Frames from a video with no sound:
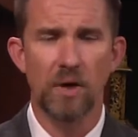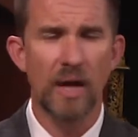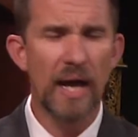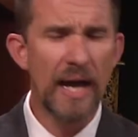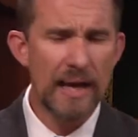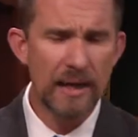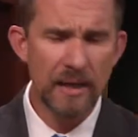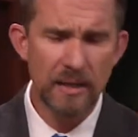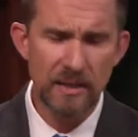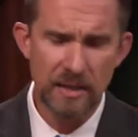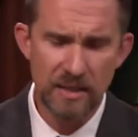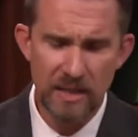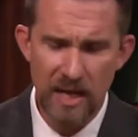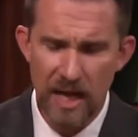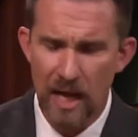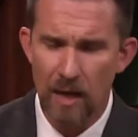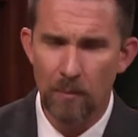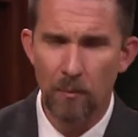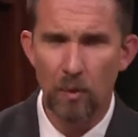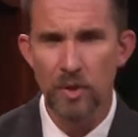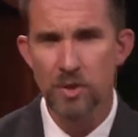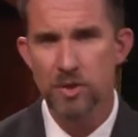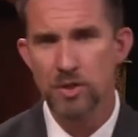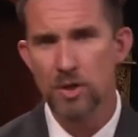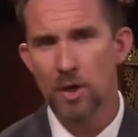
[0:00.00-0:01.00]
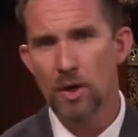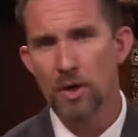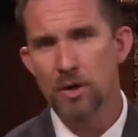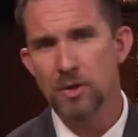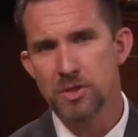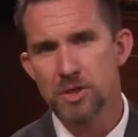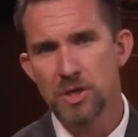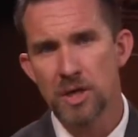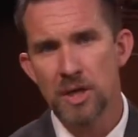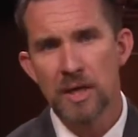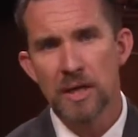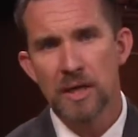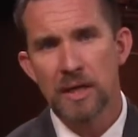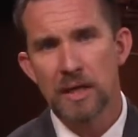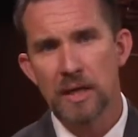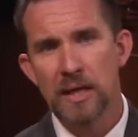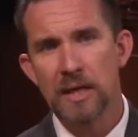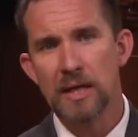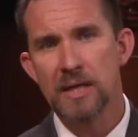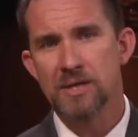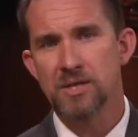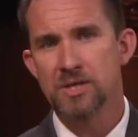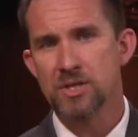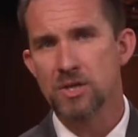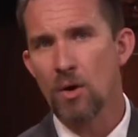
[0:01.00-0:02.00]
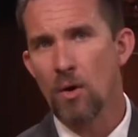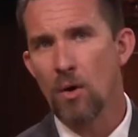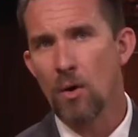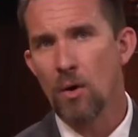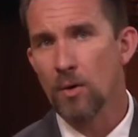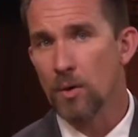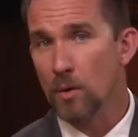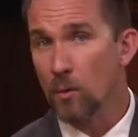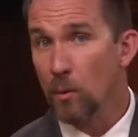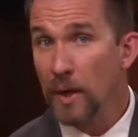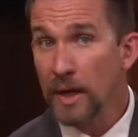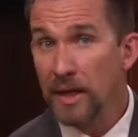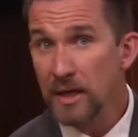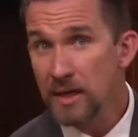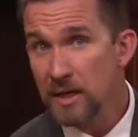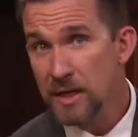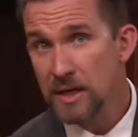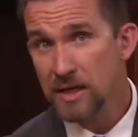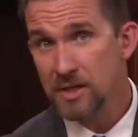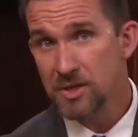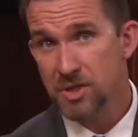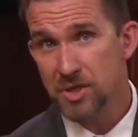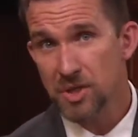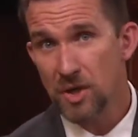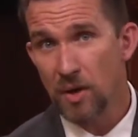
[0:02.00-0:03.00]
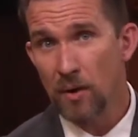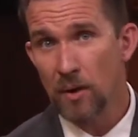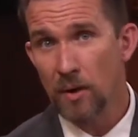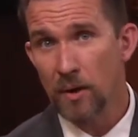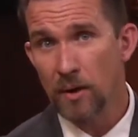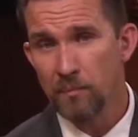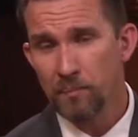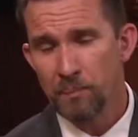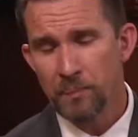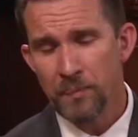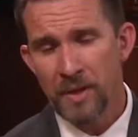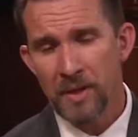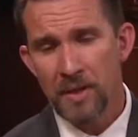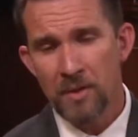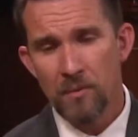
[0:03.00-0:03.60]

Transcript: Well, how did the Cowboy Church get its start, or when did it start?